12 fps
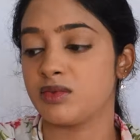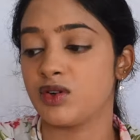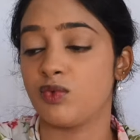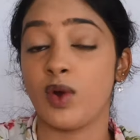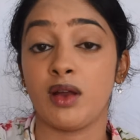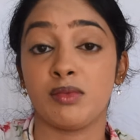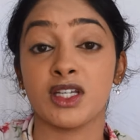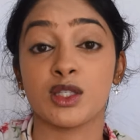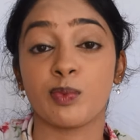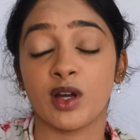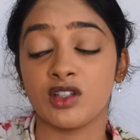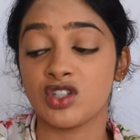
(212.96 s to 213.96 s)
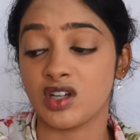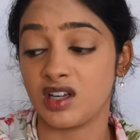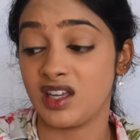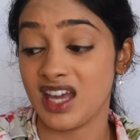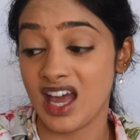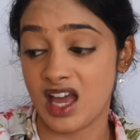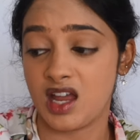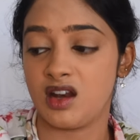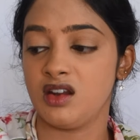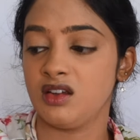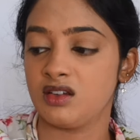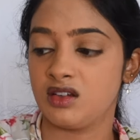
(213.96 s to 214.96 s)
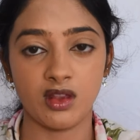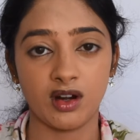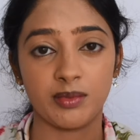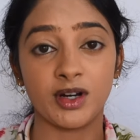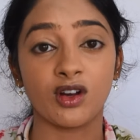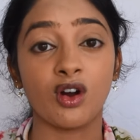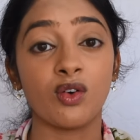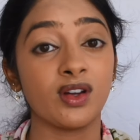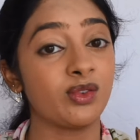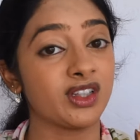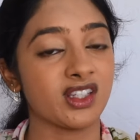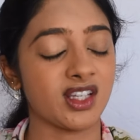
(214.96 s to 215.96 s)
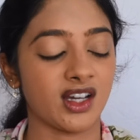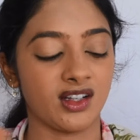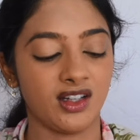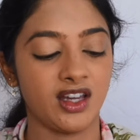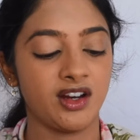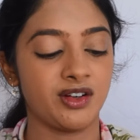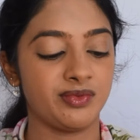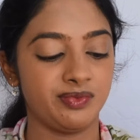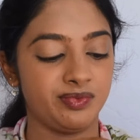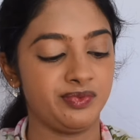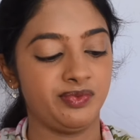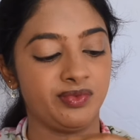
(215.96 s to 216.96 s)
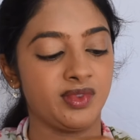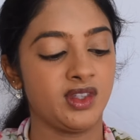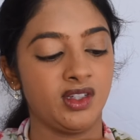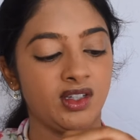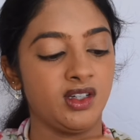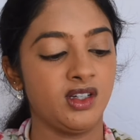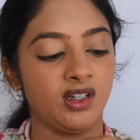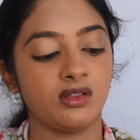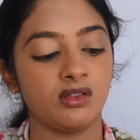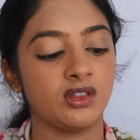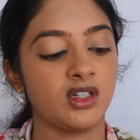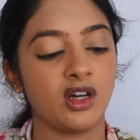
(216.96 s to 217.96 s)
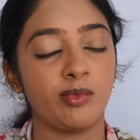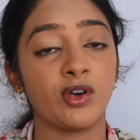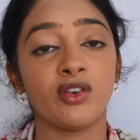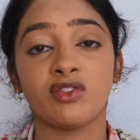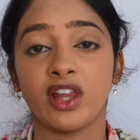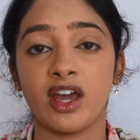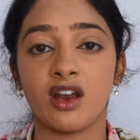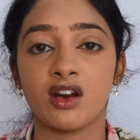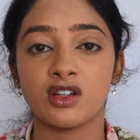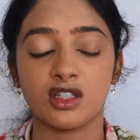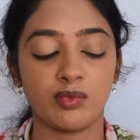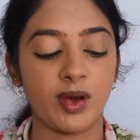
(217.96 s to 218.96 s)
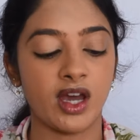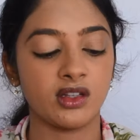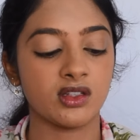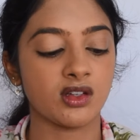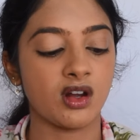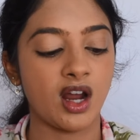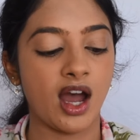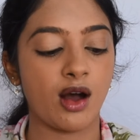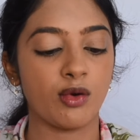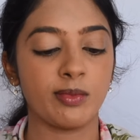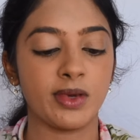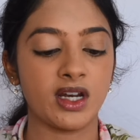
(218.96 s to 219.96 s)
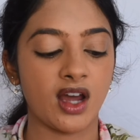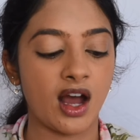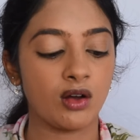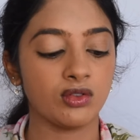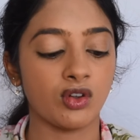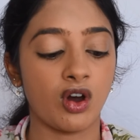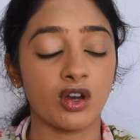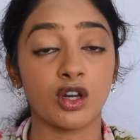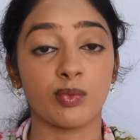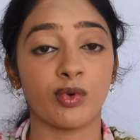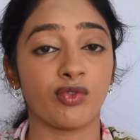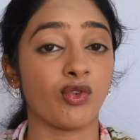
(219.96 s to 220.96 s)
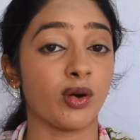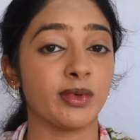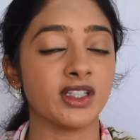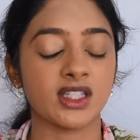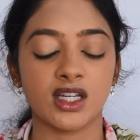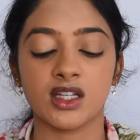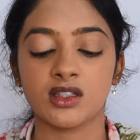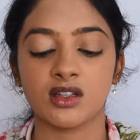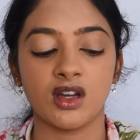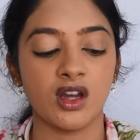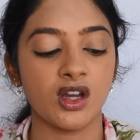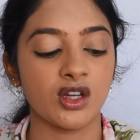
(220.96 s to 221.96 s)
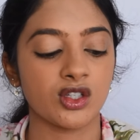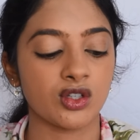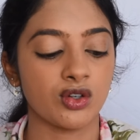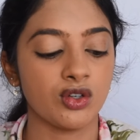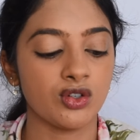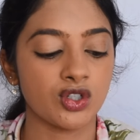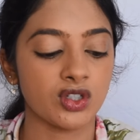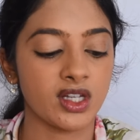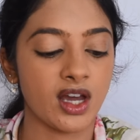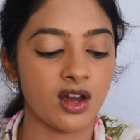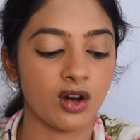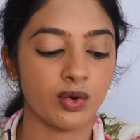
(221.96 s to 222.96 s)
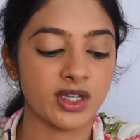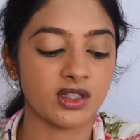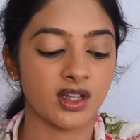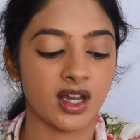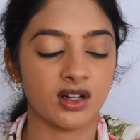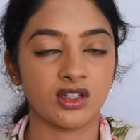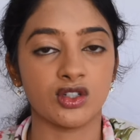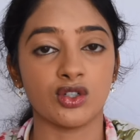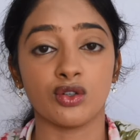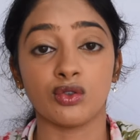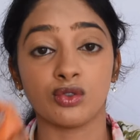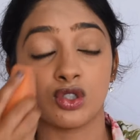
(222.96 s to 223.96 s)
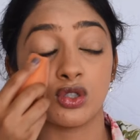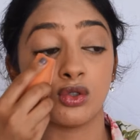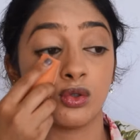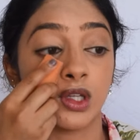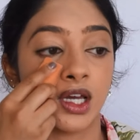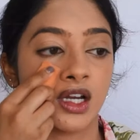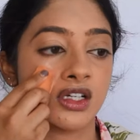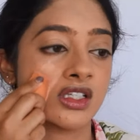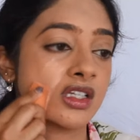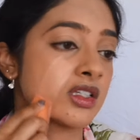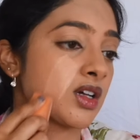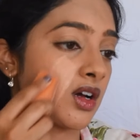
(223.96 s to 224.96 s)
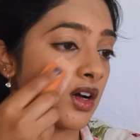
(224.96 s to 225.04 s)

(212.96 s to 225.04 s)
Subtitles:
I'm gonna wet my sponge again, and then I'm gonna go in with the second layer. The number of layers depends on how long your performance is. So usually I always like to do two layers as